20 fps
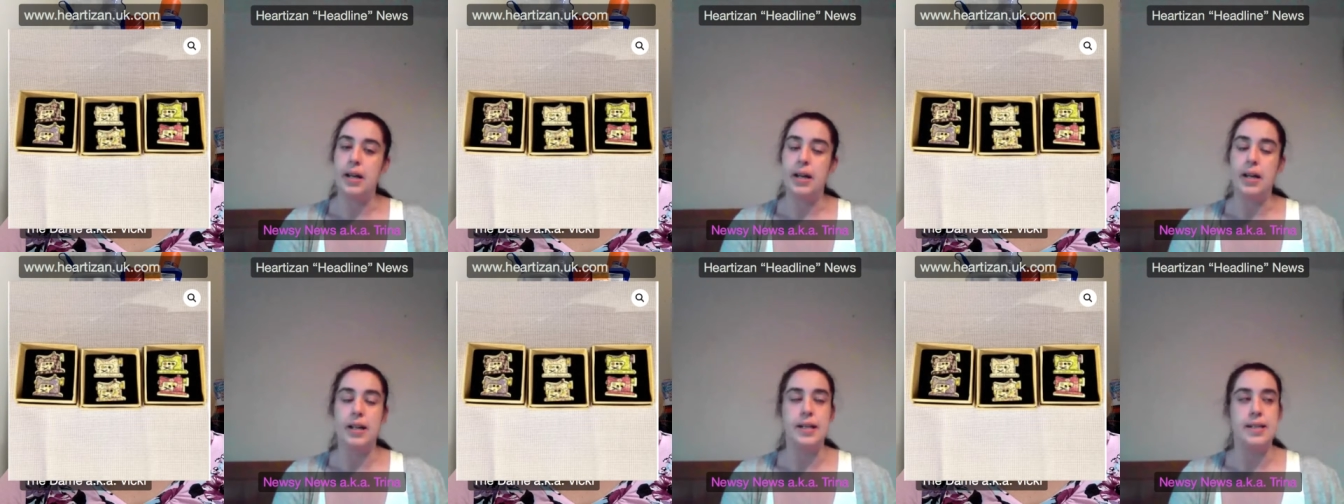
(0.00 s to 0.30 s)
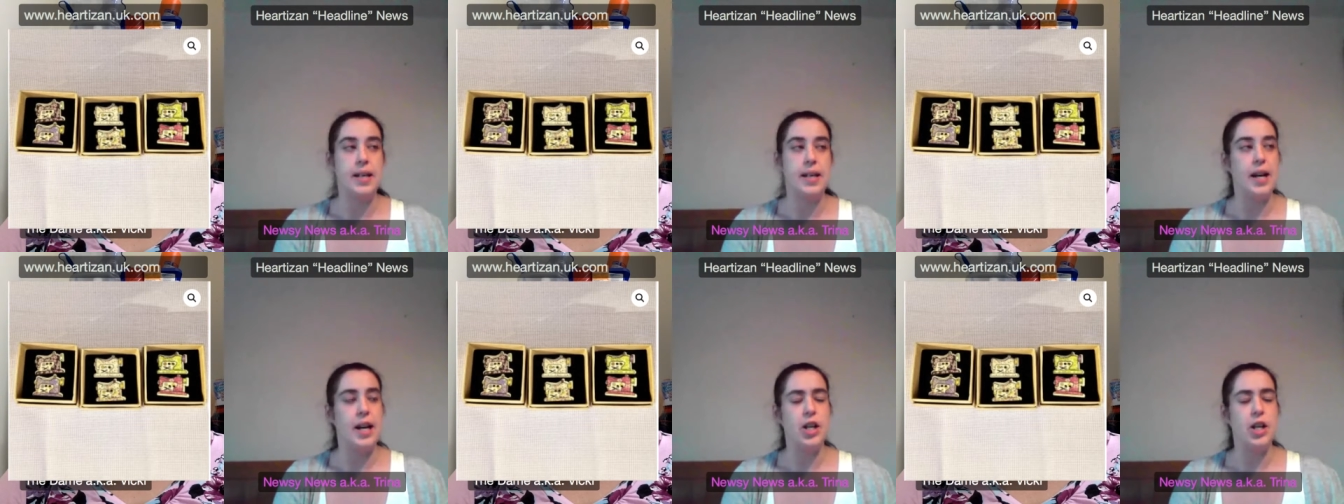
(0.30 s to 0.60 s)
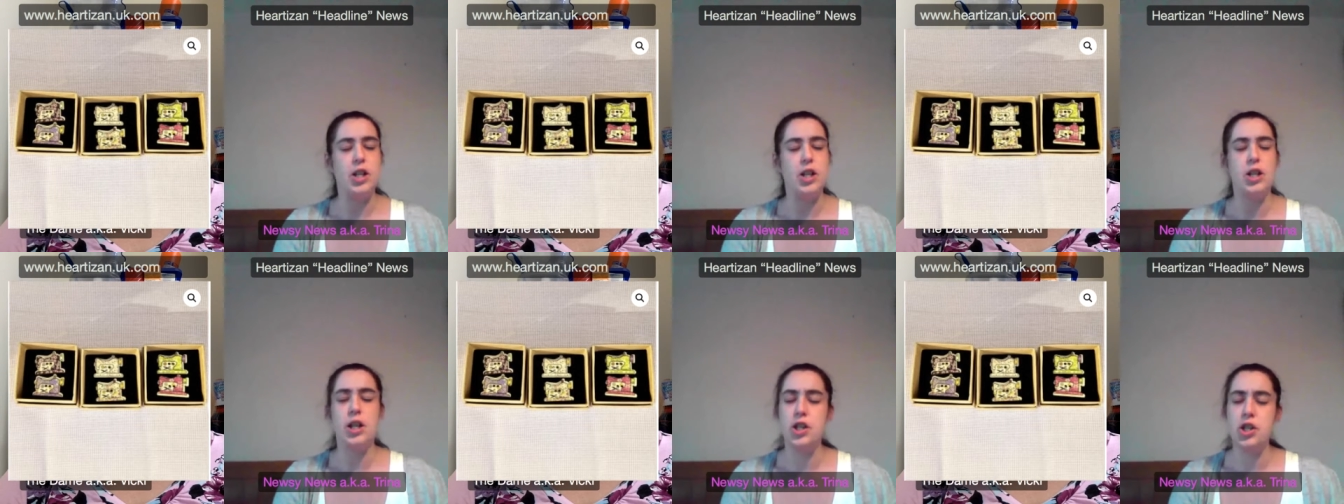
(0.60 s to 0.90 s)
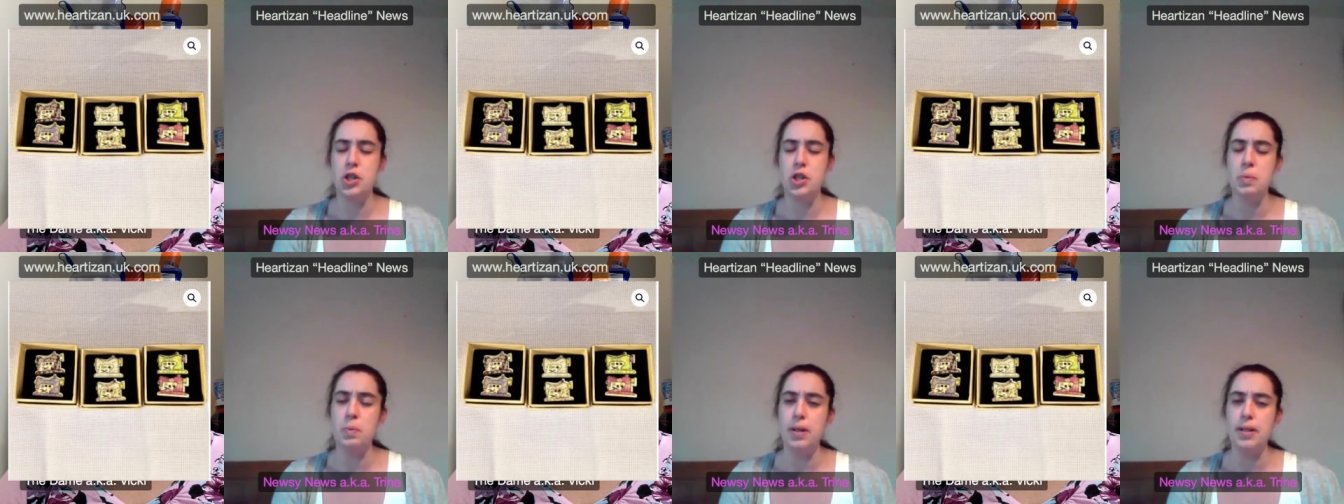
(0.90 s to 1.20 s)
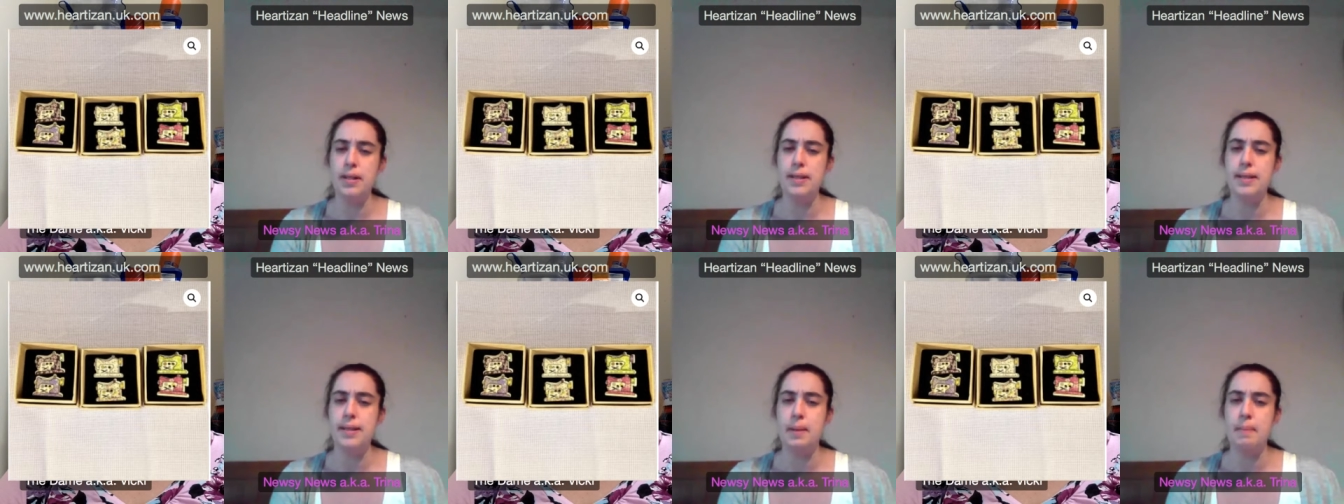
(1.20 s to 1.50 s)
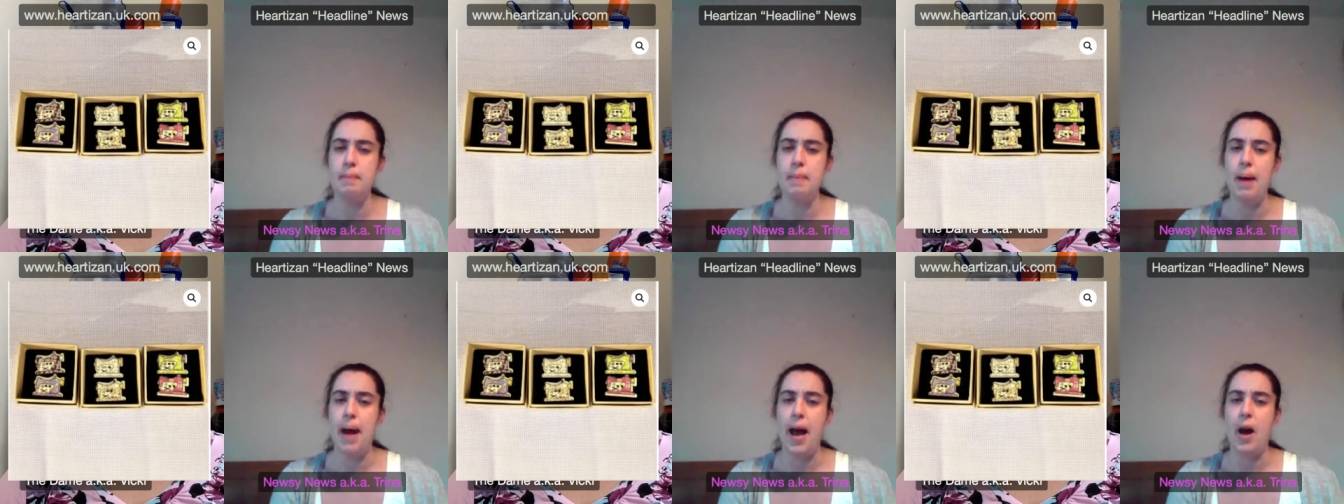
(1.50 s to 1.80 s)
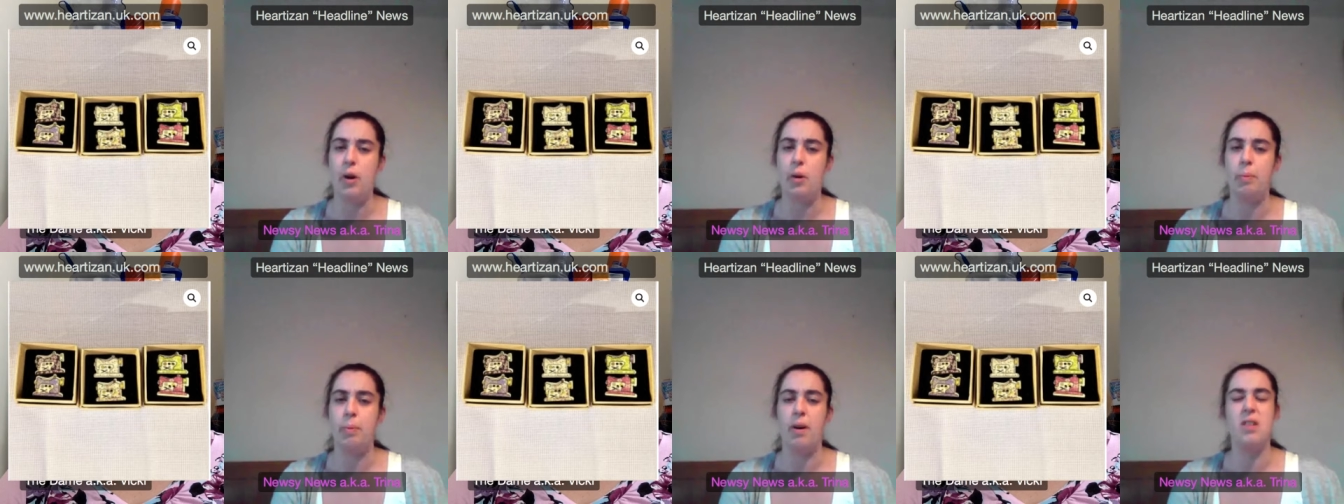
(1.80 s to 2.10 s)
I was like, yeah. She goes, Do you want some
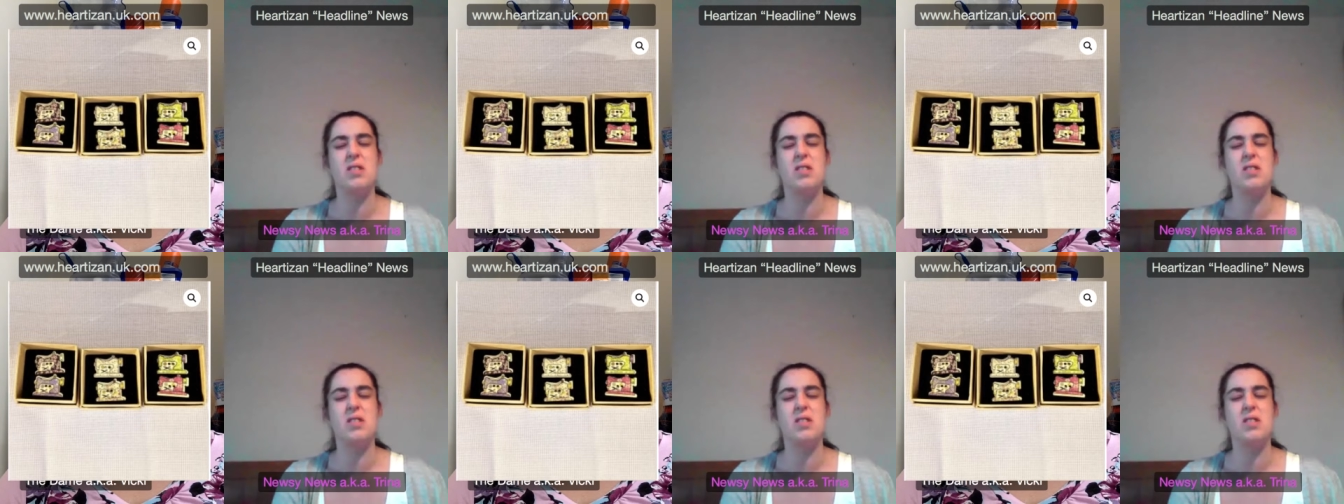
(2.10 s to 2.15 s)
help?